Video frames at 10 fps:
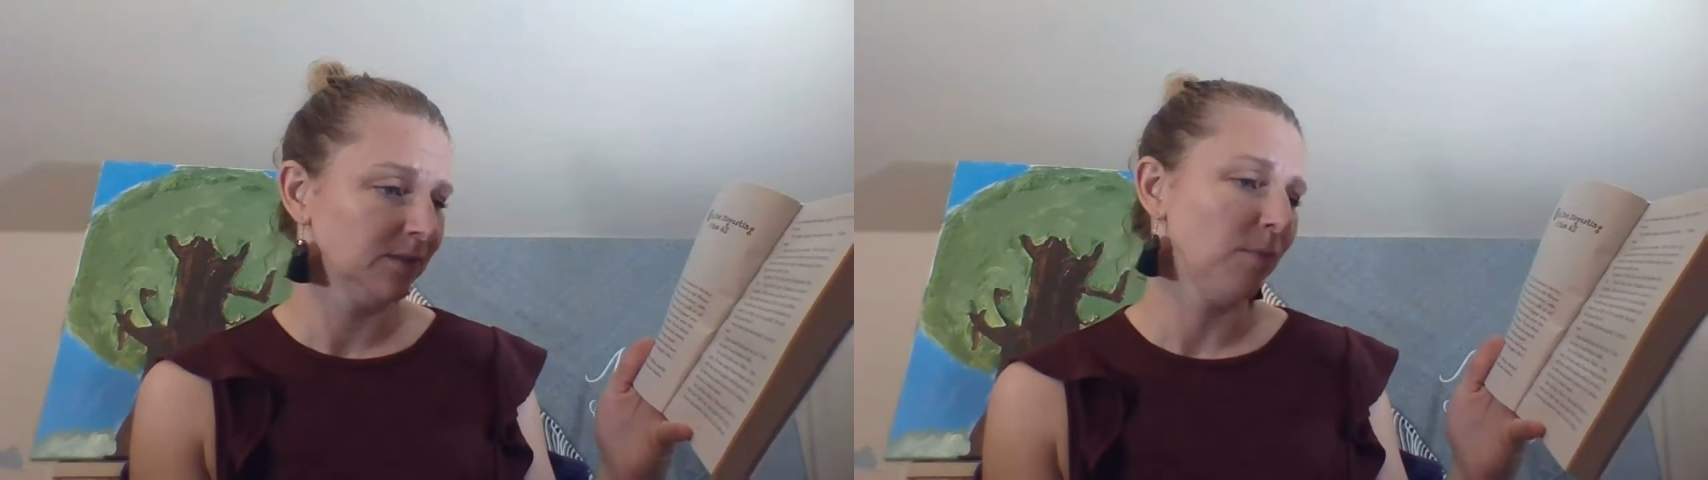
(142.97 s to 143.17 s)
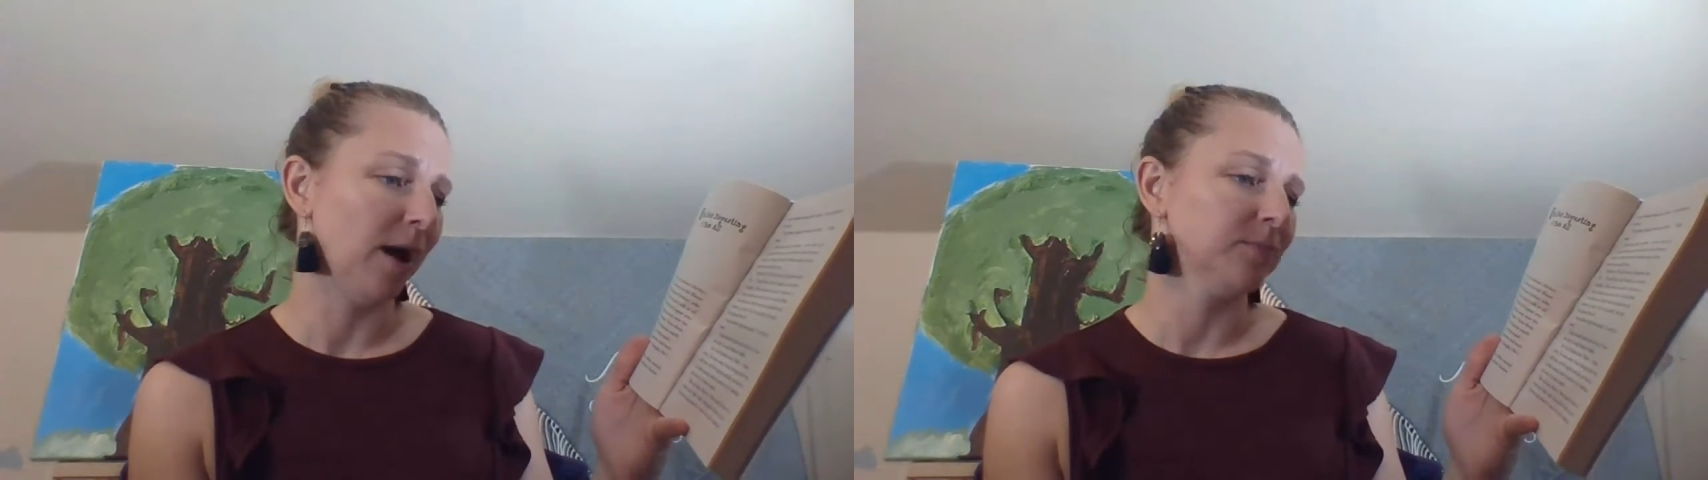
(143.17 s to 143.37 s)

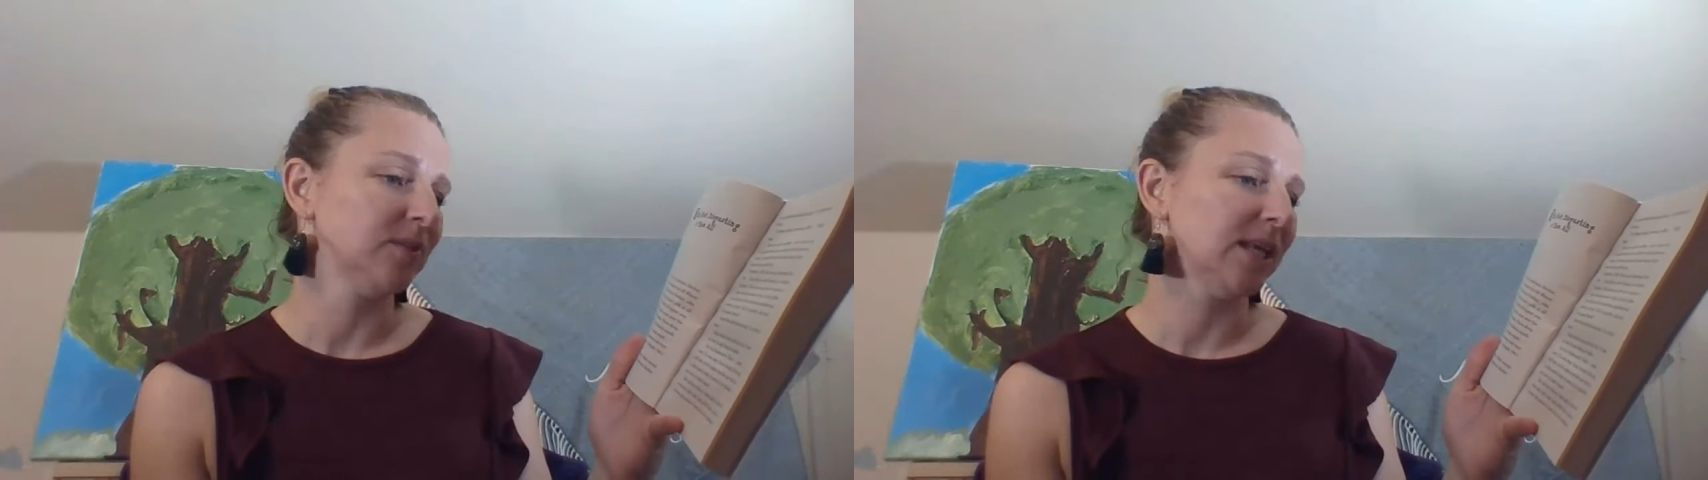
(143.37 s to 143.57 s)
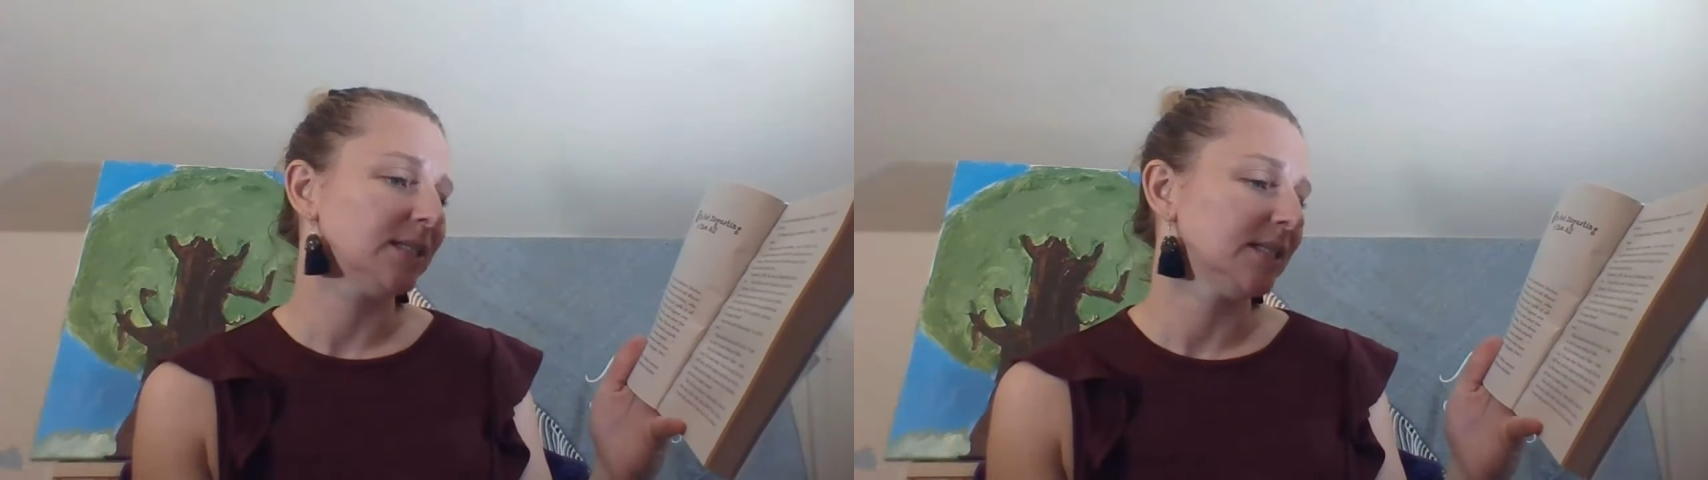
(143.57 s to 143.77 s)
Mom
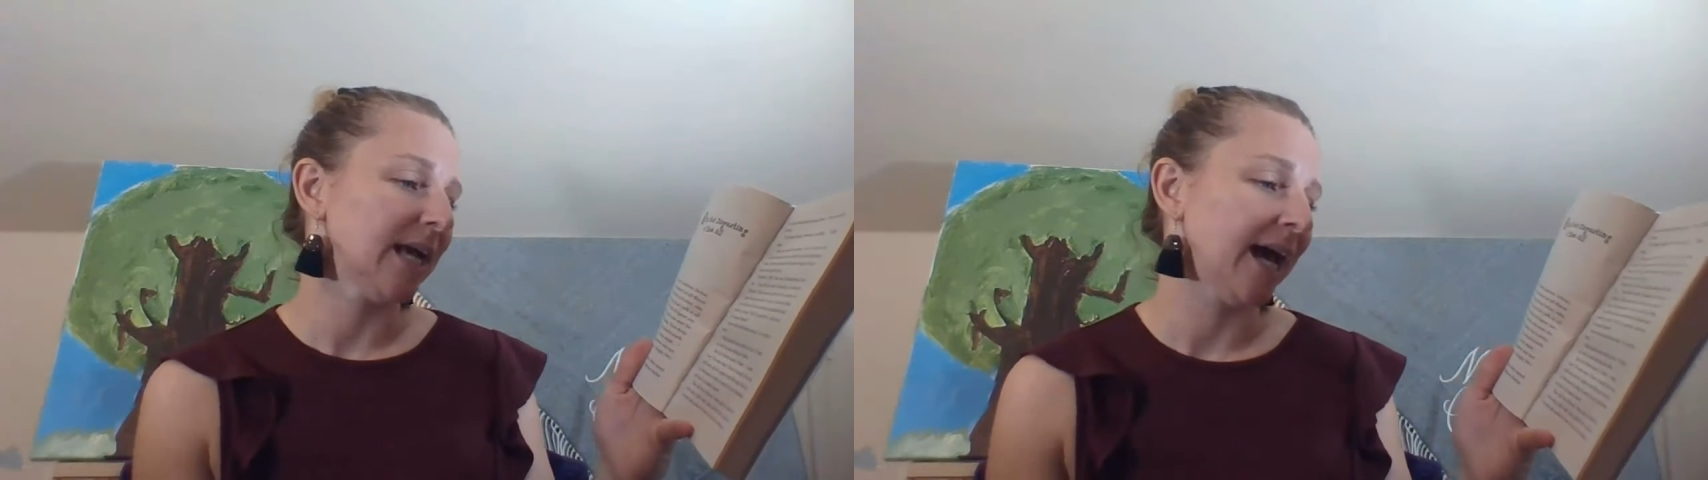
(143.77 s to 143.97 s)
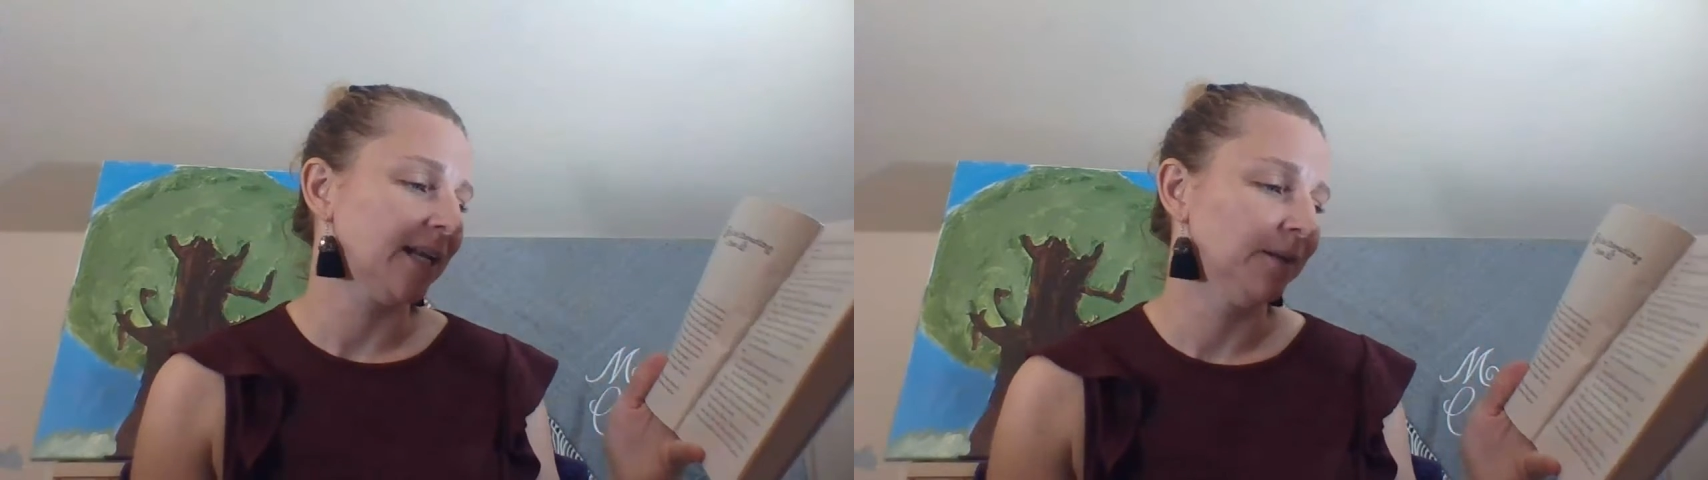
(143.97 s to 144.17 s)
said to
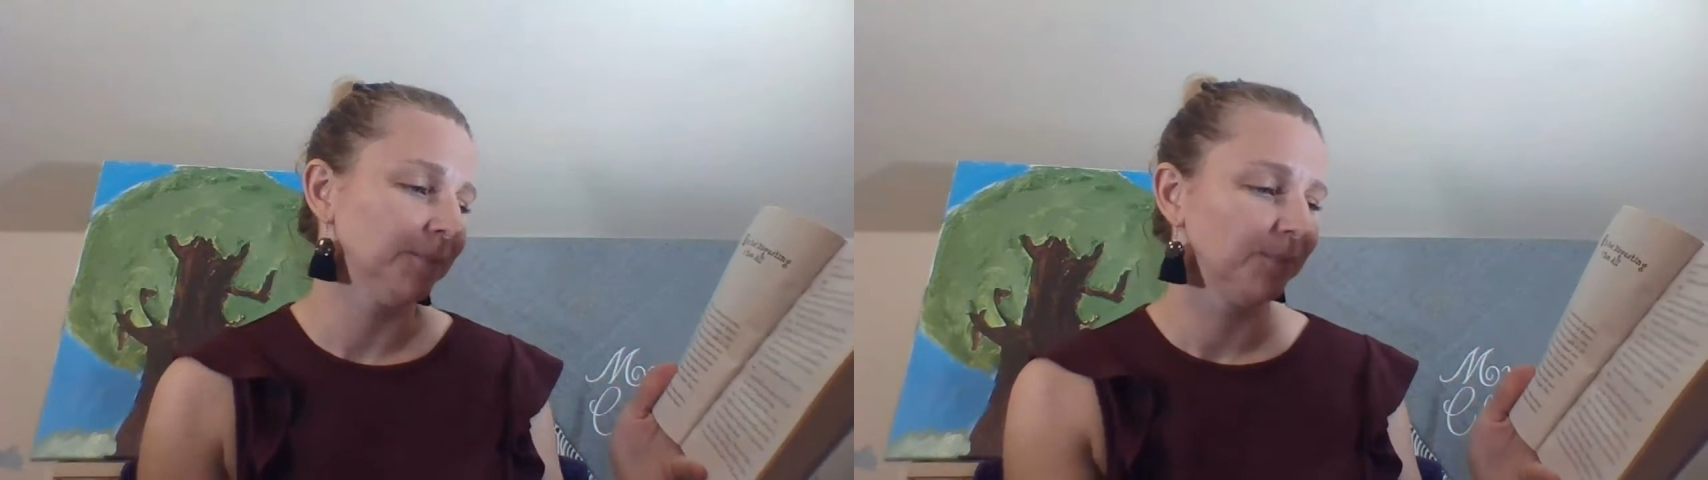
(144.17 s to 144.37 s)
Dad.